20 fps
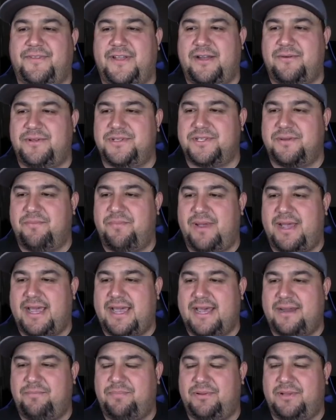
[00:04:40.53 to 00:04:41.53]
That was a
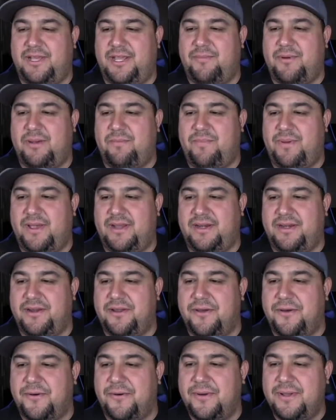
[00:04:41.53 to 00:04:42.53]
bad play by Benny
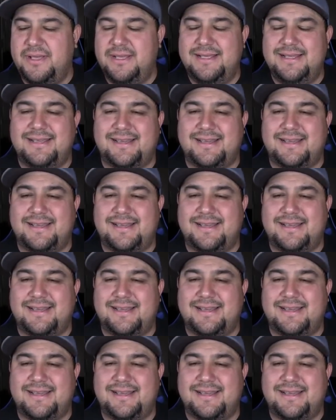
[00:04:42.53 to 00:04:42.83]
No.